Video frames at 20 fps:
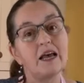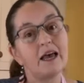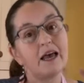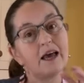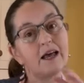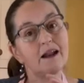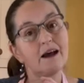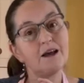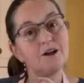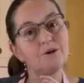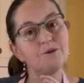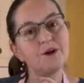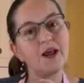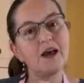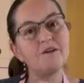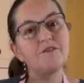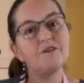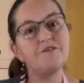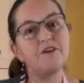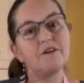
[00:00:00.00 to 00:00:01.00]
And I don't
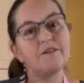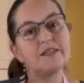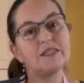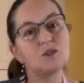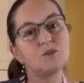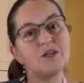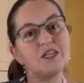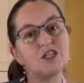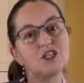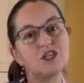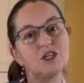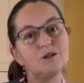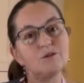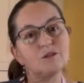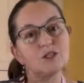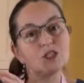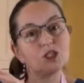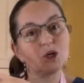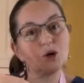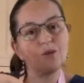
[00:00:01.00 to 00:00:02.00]
have a very sweet tooth,
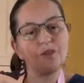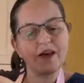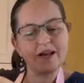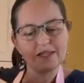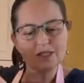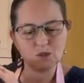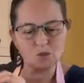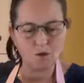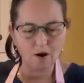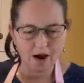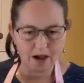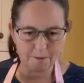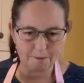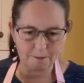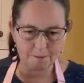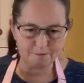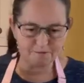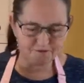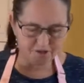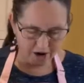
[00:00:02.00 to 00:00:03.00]
so that's why I'm
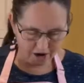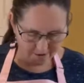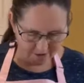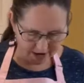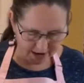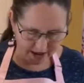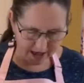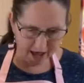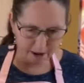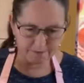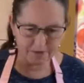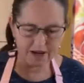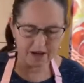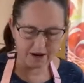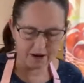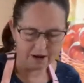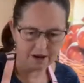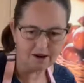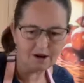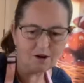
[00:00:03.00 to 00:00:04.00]
very
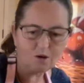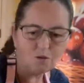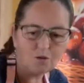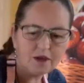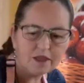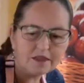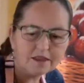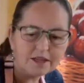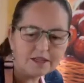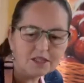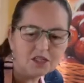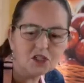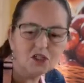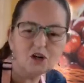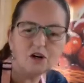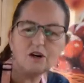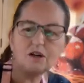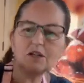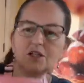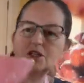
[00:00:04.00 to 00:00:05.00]
happy with this
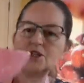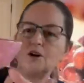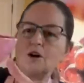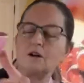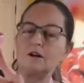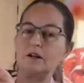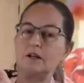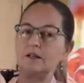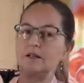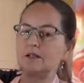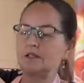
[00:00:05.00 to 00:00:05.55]
dark chocolate.